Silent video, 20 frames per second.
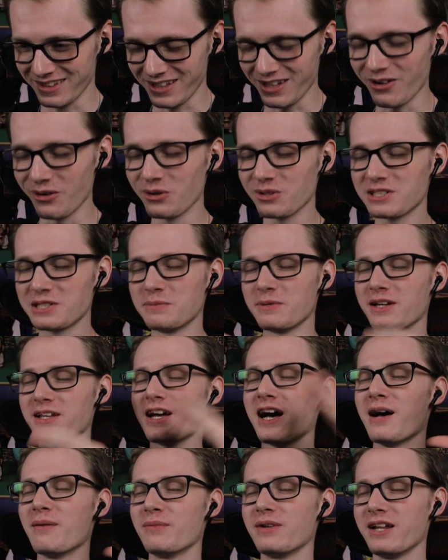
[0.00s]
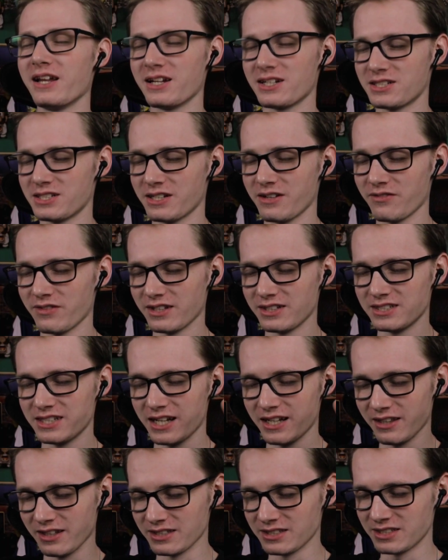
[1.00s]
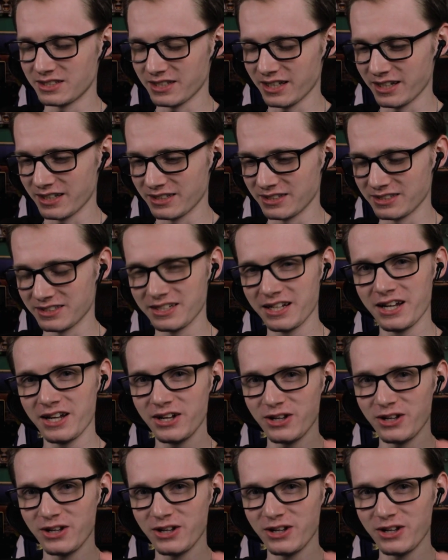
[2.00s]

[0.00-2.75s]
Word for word: the ultimate combination of the deadly sins.